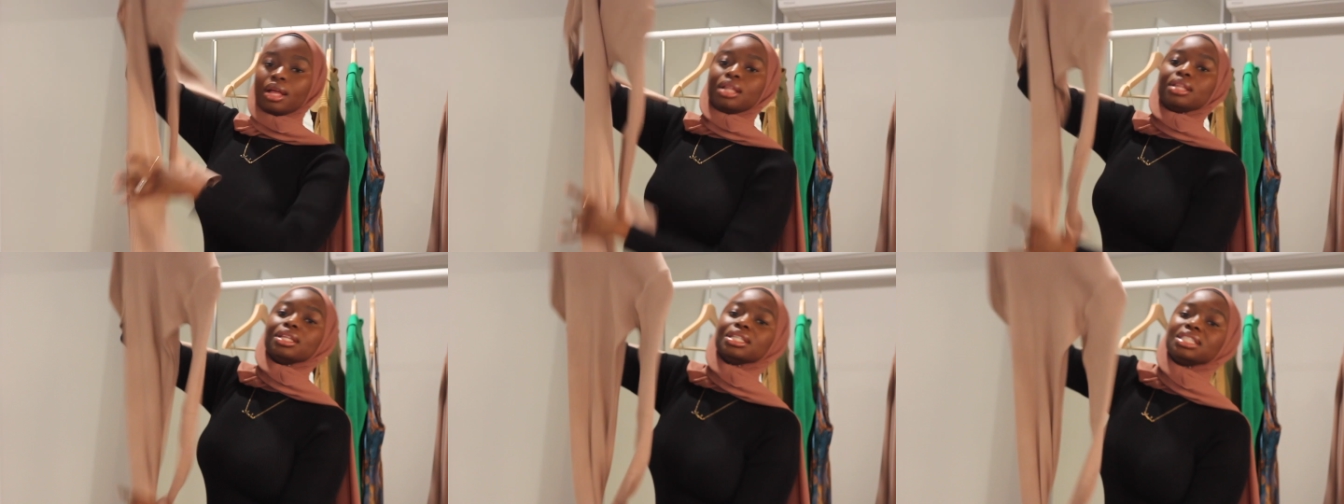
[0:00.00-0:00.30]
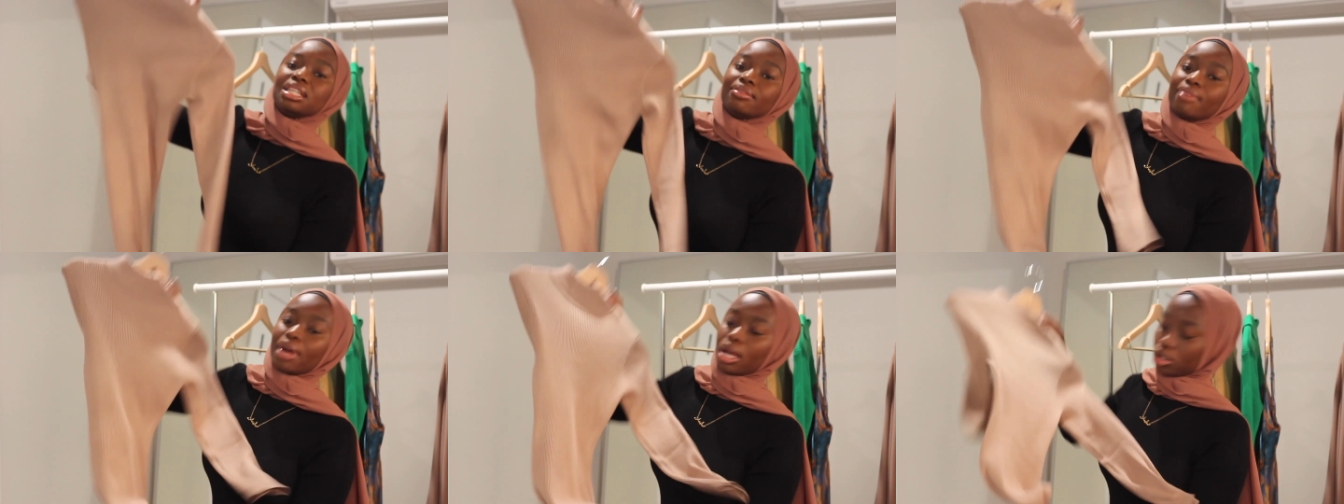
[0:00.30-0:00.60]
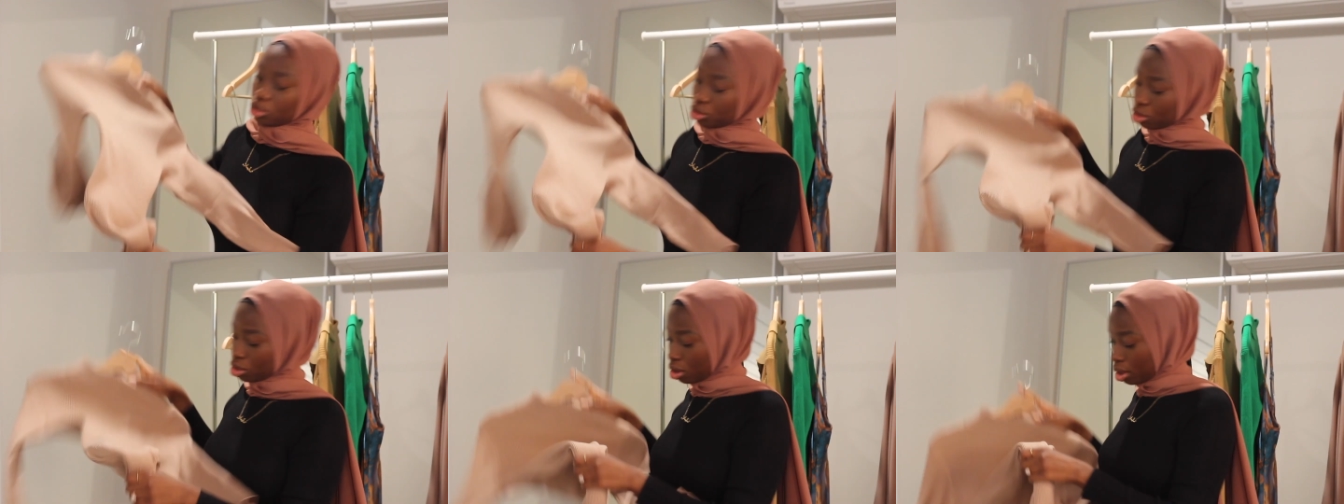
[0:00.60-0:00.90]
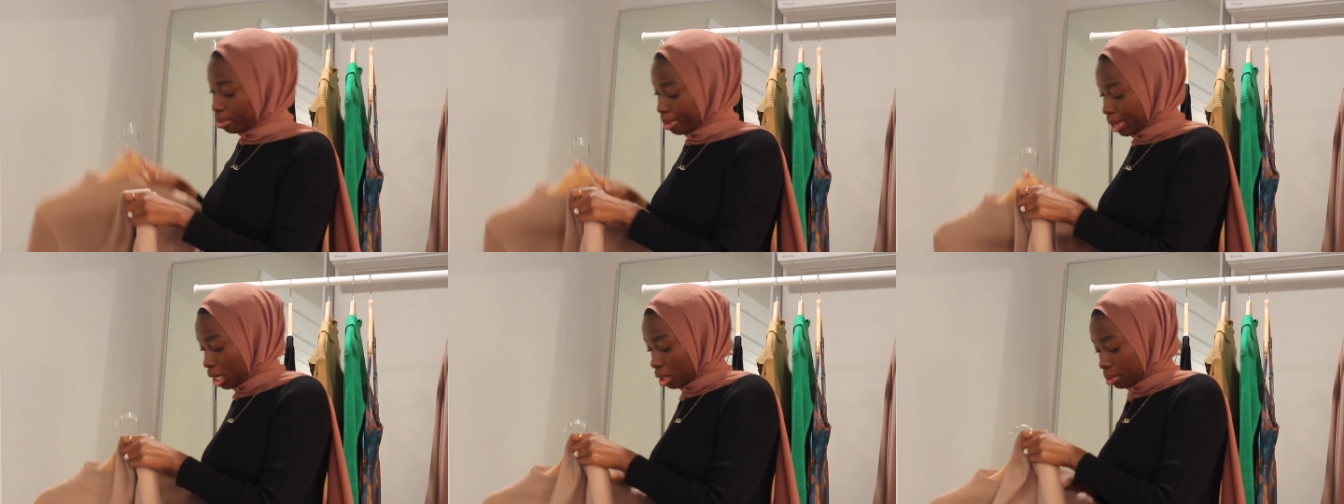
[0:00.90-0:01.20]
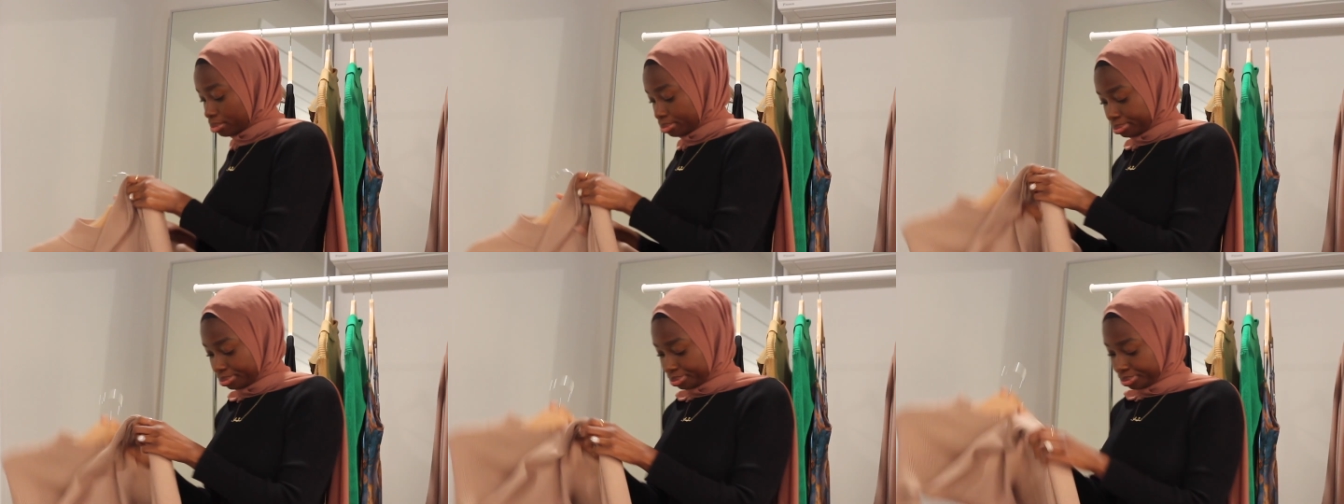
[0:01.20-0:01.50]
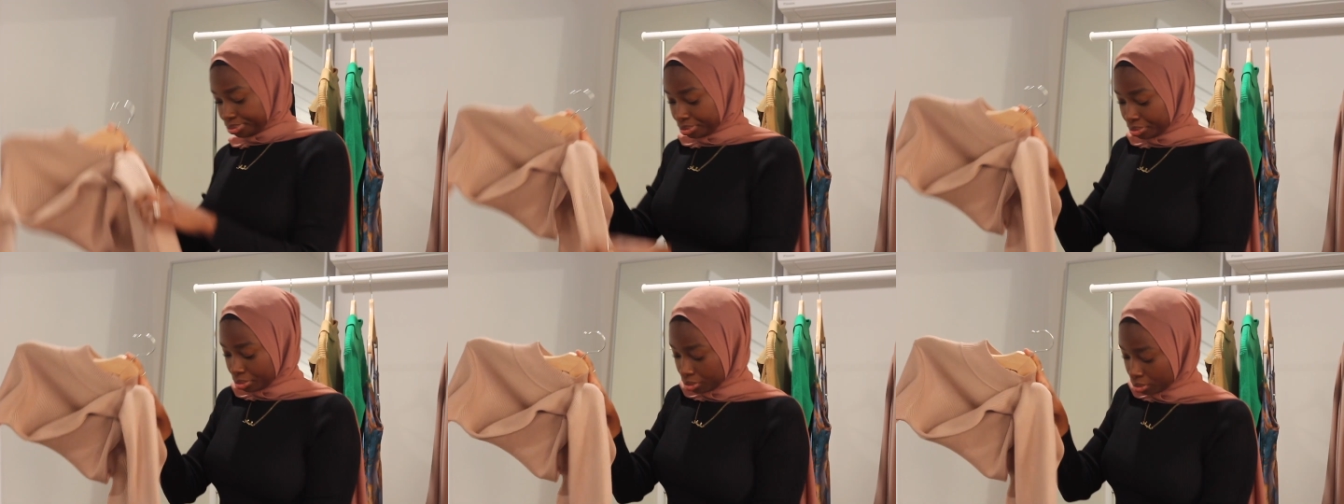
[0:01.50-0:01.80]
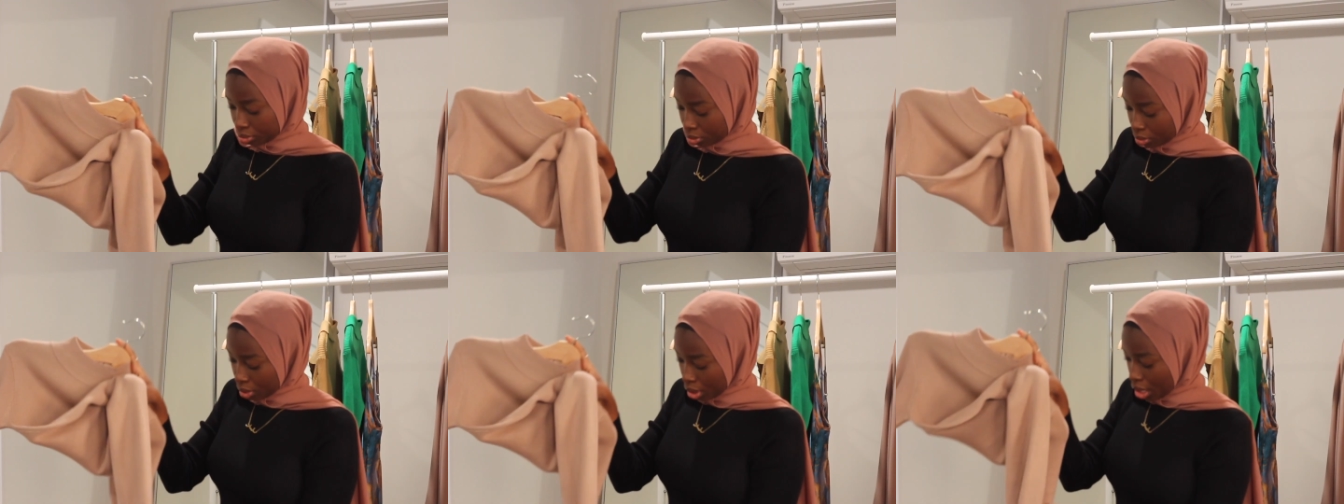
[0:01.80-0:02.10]
let's see if I can show you on the bottom.
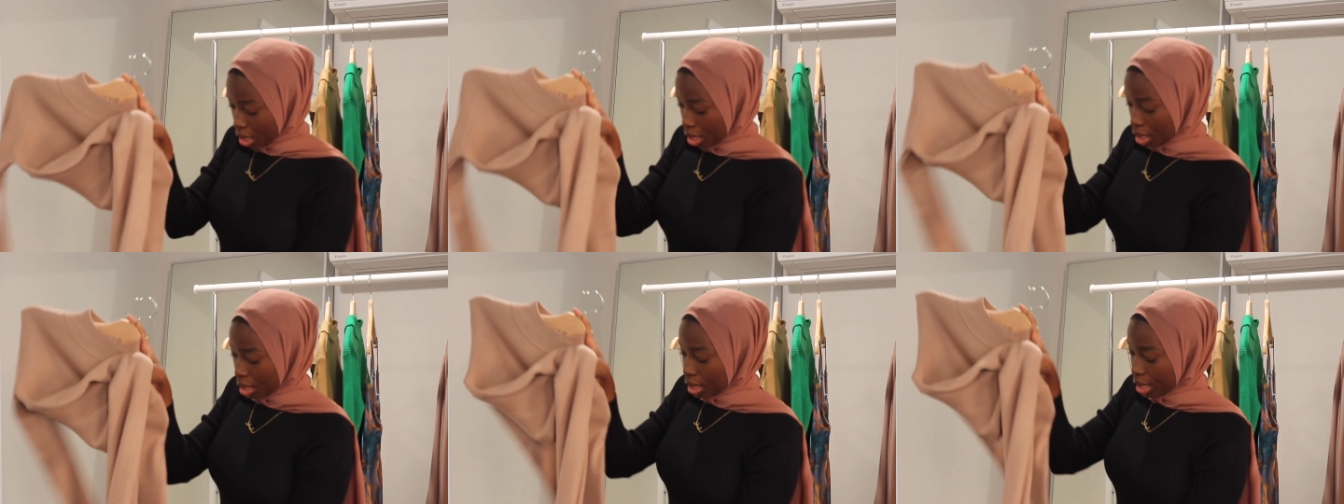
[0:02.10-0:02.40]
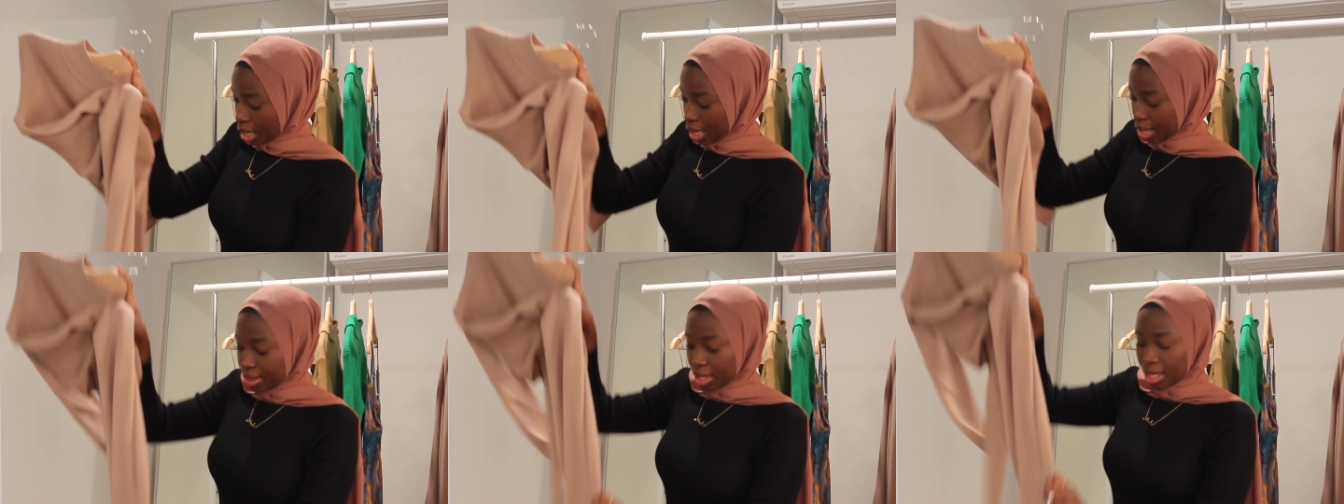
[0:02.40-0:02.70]
And